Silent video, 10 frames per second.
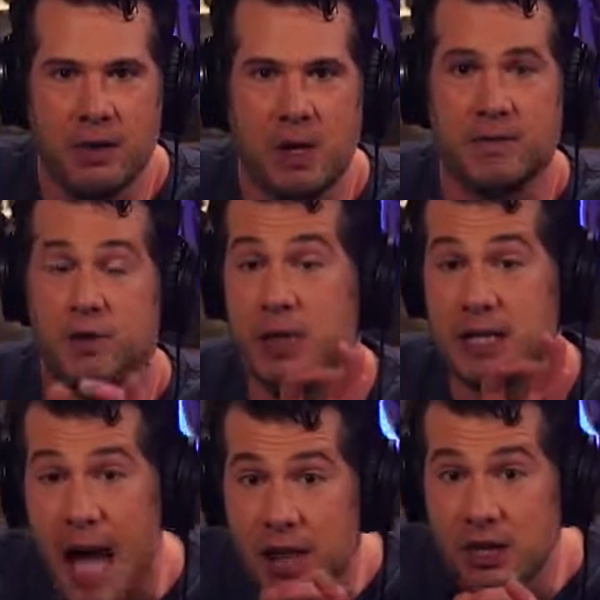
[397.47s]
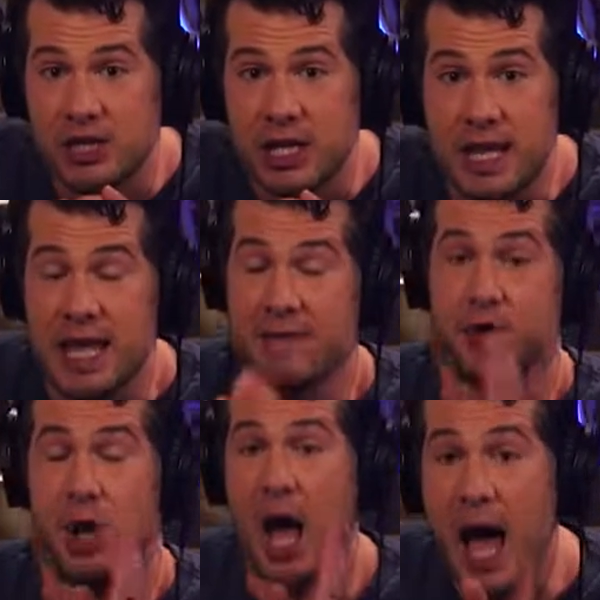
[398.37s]
But if you acknowledge it, if
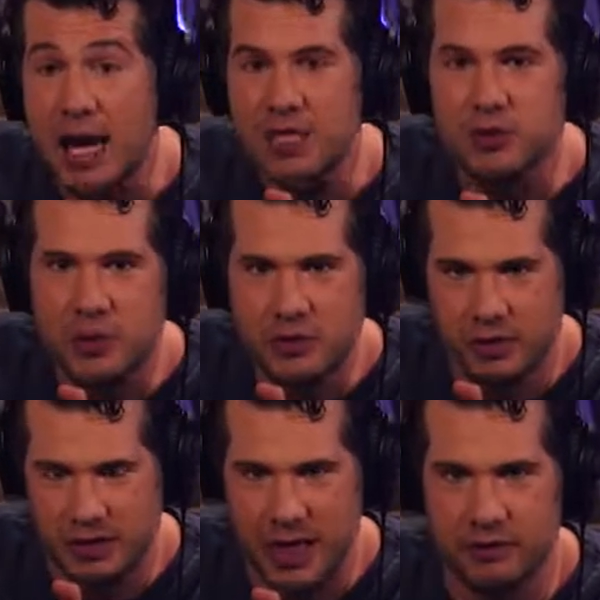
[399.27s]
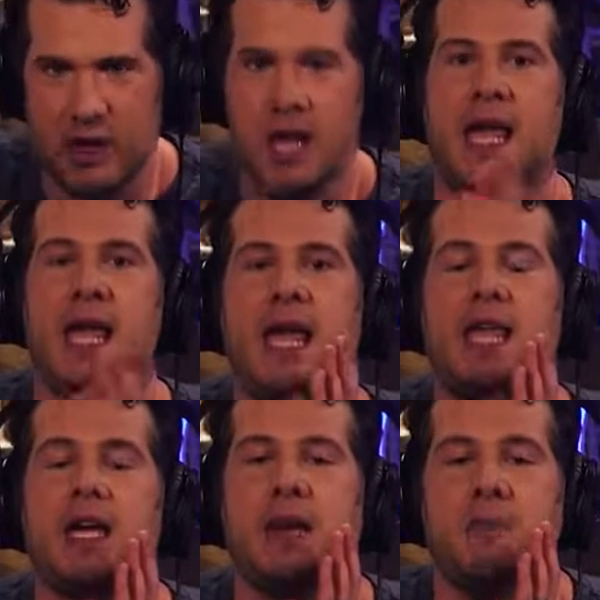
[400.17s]
you're honest with yourself,
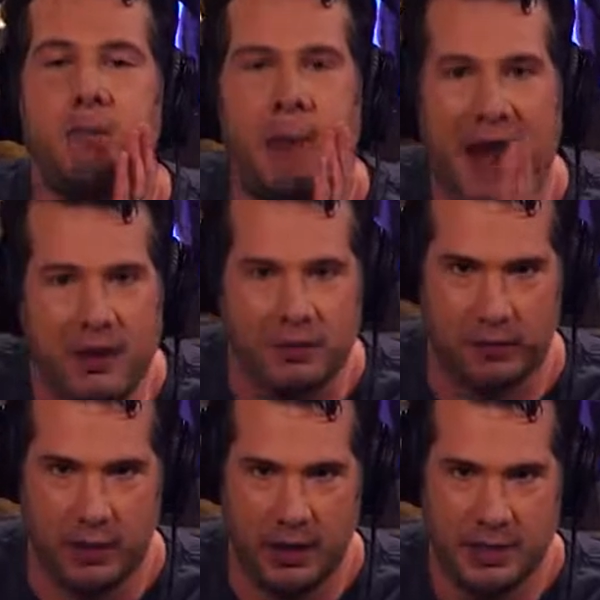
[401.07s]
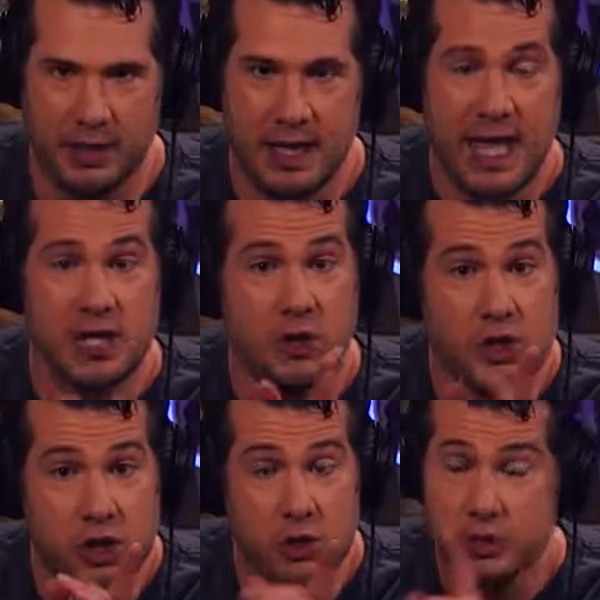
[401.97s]
you can prepare for it. And you
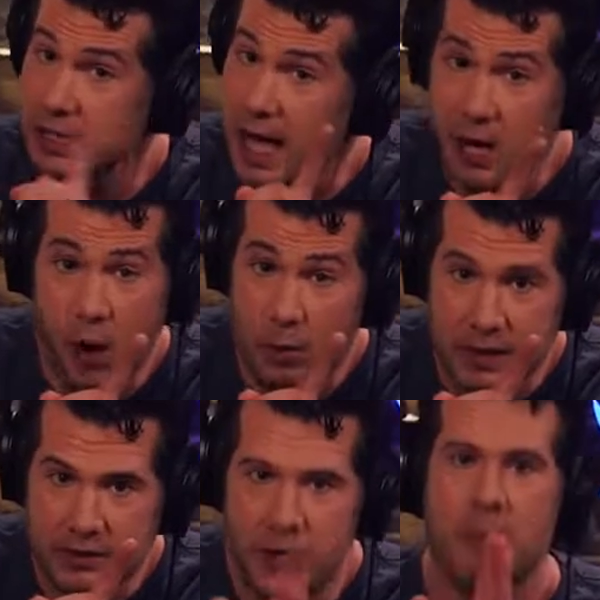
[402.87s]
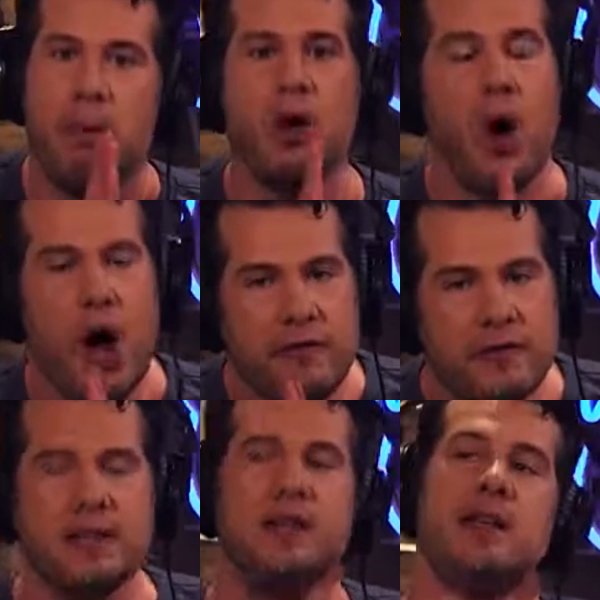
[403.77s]
can choose, not always, but
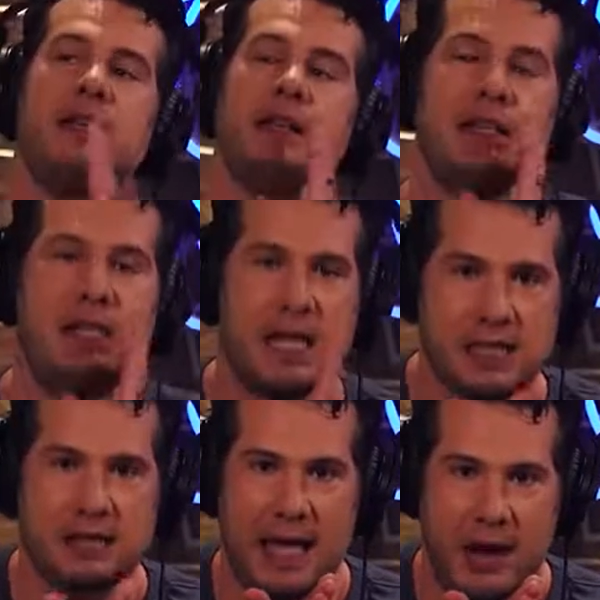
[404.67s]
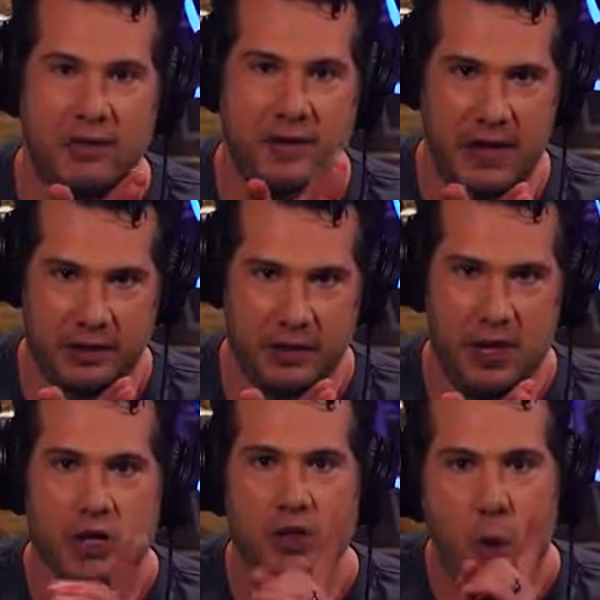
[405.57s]
often, to disallow failure.
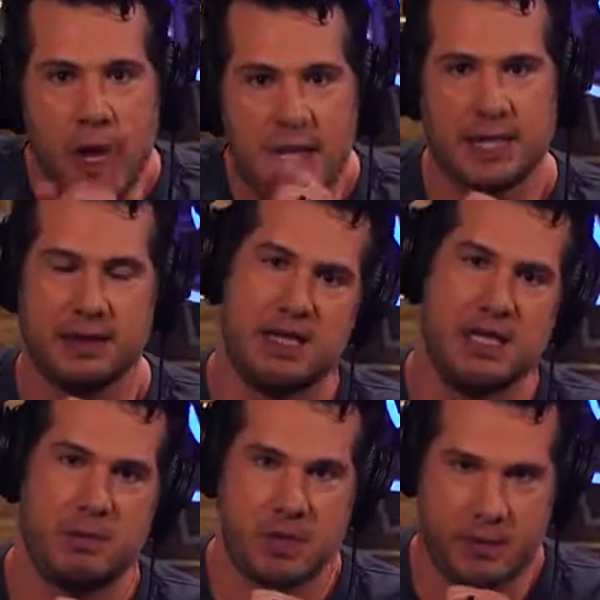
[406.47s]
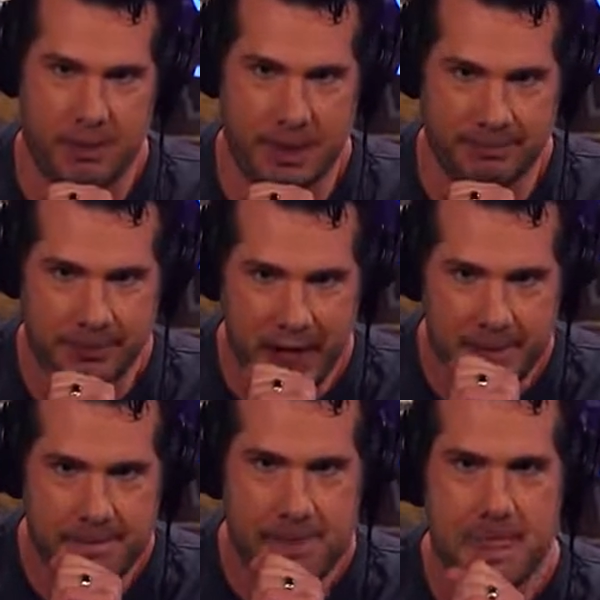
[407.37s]
So I want you to take that same experiment, okay?